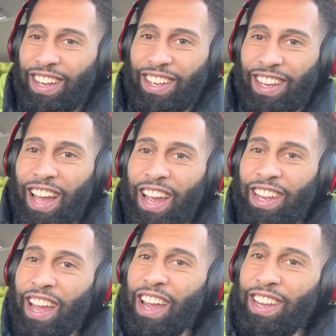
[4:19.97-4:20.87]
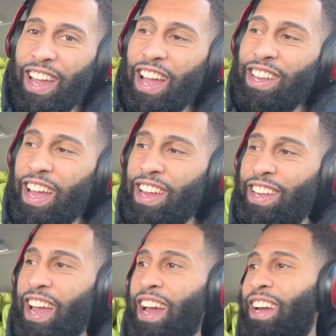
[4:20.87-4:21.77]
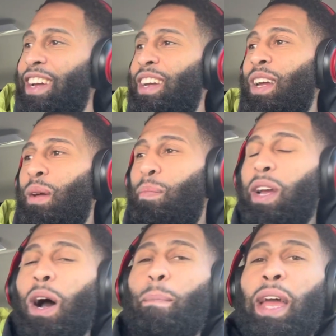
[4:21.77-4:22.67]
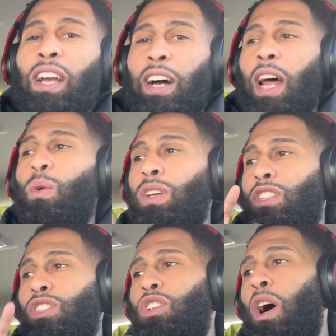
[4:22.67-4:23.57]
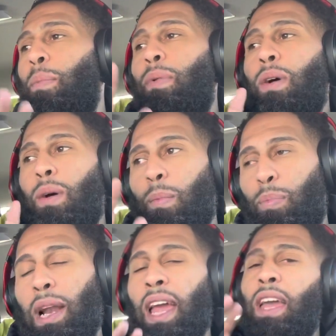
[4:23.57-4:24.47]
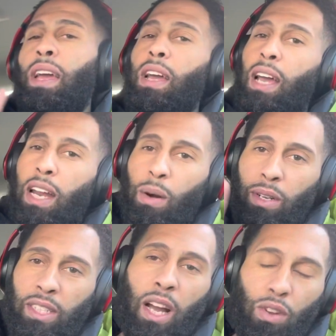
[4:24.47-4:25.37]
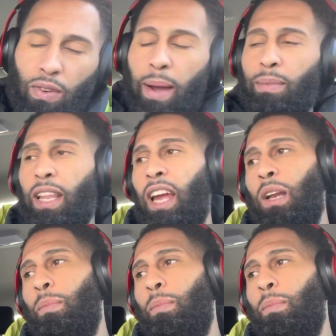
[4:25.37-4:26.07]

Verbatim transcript: Yeah, yeah, yeah, yeah, yeah. Big up Baker, that one stop, play. And I was out in GRM Daily,